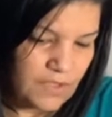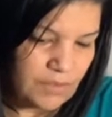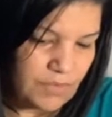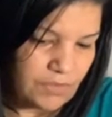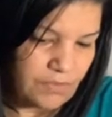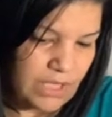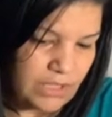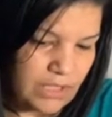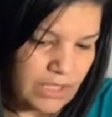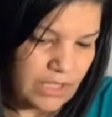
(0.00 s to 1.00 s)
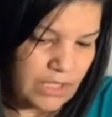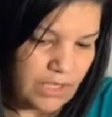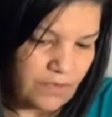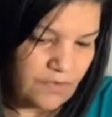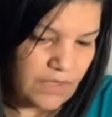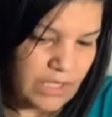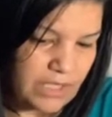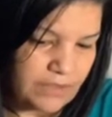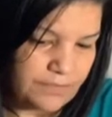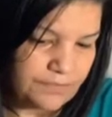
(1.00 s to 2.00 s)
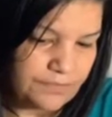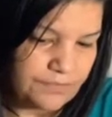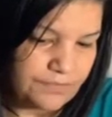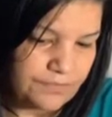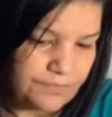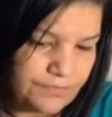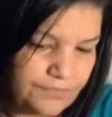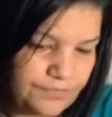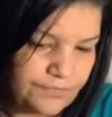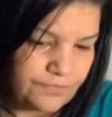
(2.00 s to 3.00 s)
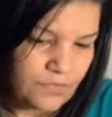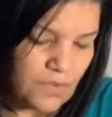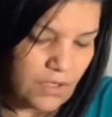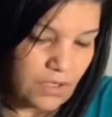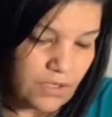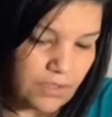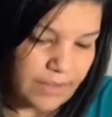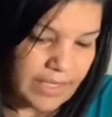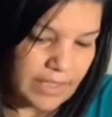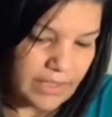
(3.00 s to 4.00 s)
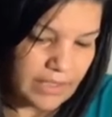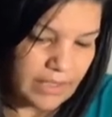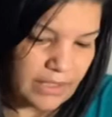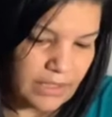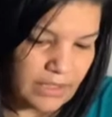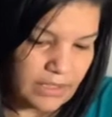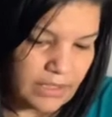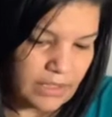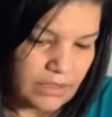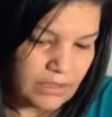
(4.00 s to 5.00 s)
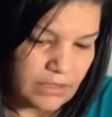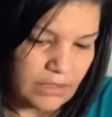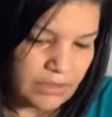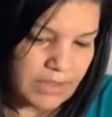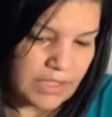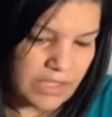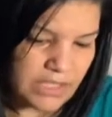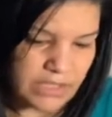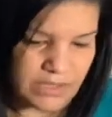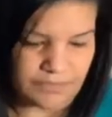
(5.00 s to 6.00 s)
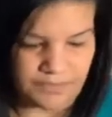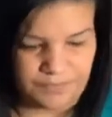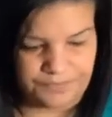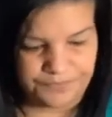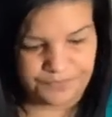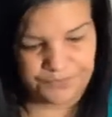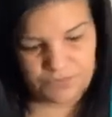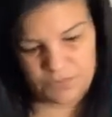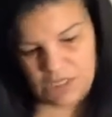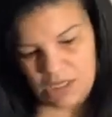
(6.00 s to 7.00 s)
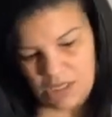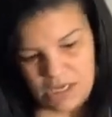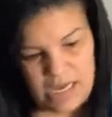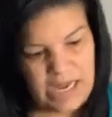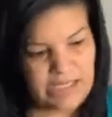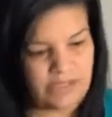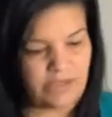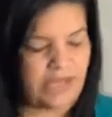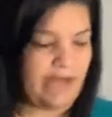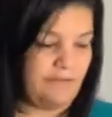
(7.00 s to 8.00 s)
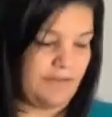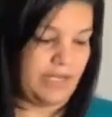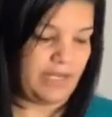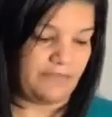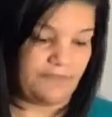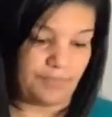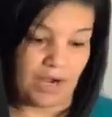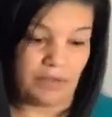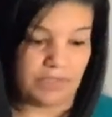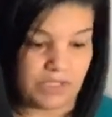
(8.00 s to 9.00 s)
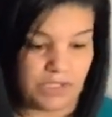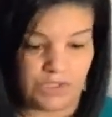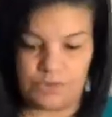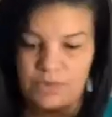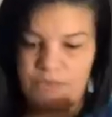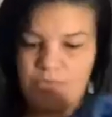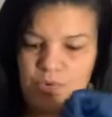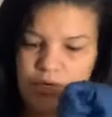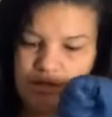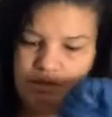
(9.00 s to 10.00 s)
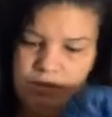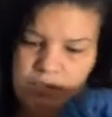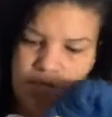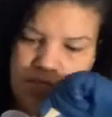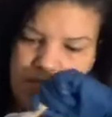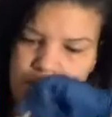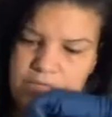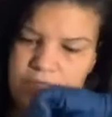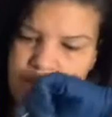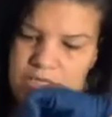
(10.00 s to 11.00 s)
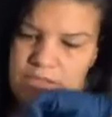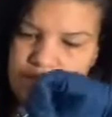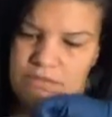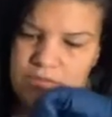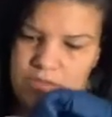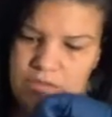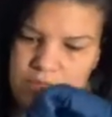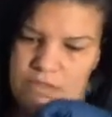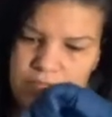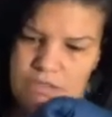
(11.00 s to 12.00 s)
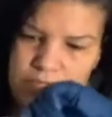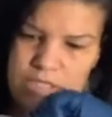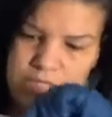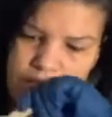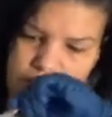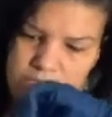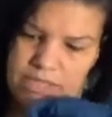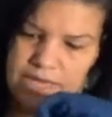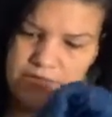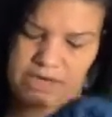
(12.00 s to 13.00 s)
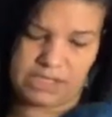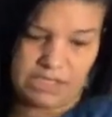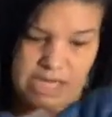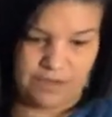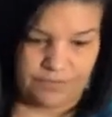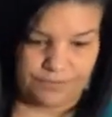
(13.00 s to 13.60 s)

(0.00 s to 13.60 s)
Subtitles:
on, right there. Get over there. All the way in there. And all the way to that tip. I still have enough probably to do one more in there. Get all of that resin out.